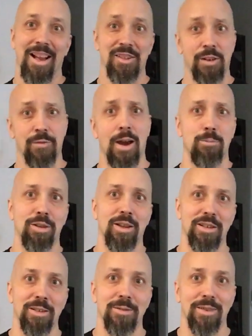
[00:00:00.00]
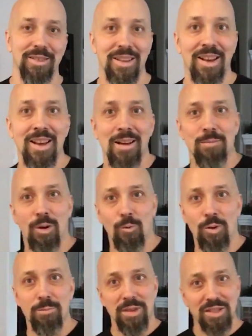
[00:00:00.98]
as if I play defense, but
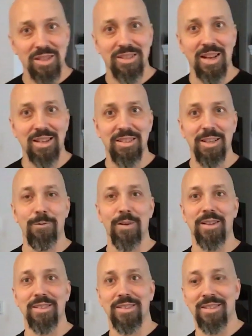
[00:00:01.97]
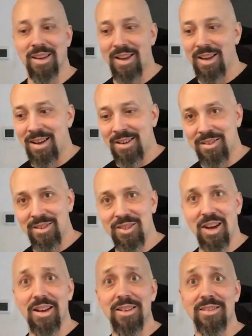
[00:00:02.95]
when Michigan State's defense
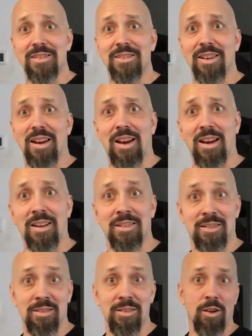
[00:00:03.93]
does, kind